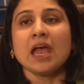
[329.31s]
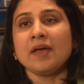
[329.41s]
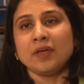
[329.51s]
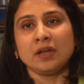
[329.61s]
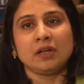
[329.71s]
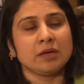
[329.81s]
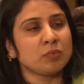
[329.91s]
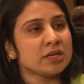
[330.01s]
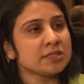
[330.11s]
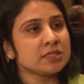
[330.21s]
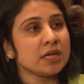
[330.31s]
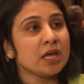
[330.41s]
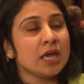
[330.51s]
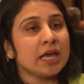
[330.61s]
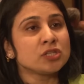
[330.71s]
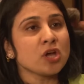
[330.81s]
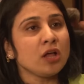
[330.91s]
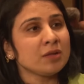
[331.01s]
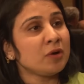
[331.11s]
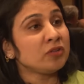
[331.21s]
and then like Bryson said, it's
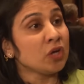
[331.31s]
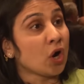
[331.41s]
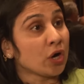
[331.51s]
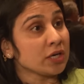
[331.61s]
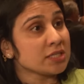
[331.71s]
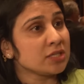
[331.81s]
all about the art.